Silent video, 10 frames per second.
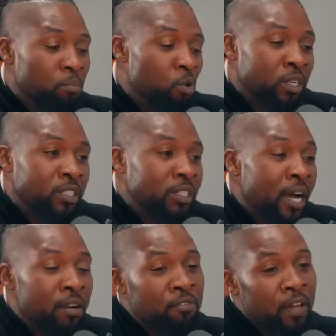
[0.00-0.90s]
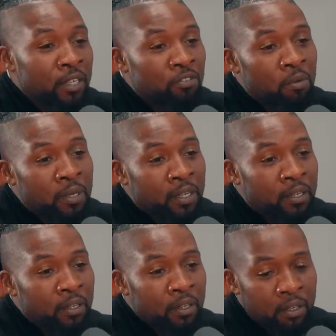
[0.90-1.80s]
more side effects from the
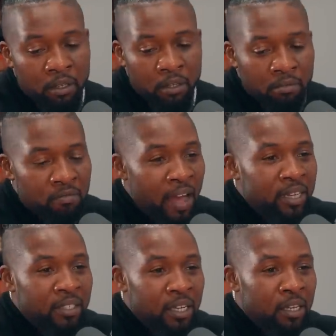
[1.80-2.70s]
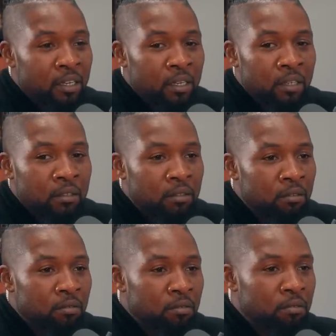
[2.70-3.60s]
vaccine than
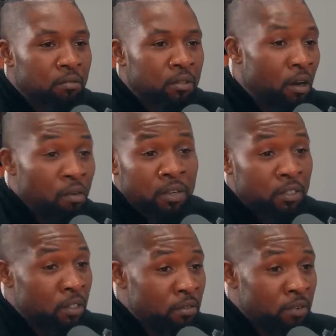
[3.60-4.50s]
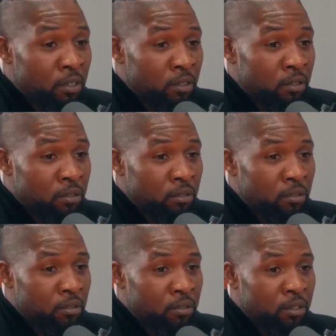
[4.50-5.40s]
COVID is over.
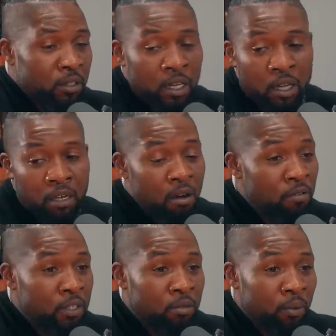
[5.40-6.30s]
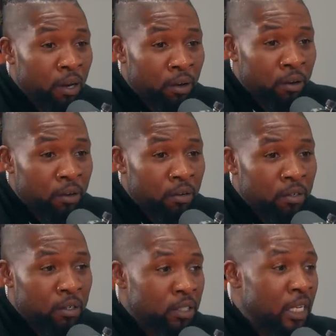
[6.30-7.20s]
It's like COVID is where.
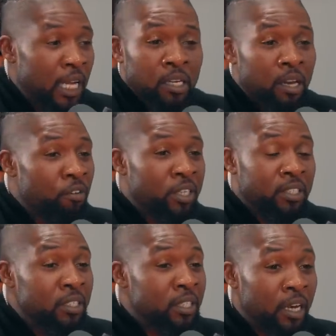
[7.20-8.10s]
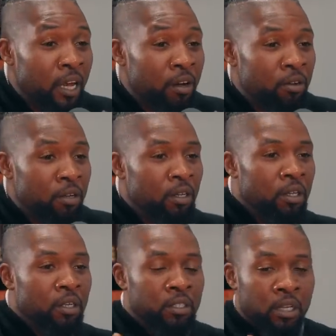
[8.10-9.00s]
It's like it never existed now. Right.
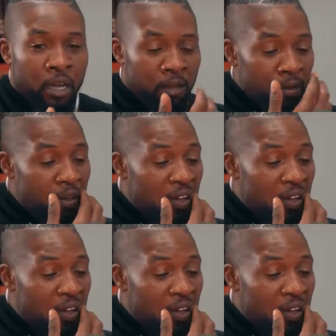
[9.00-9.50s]
It's like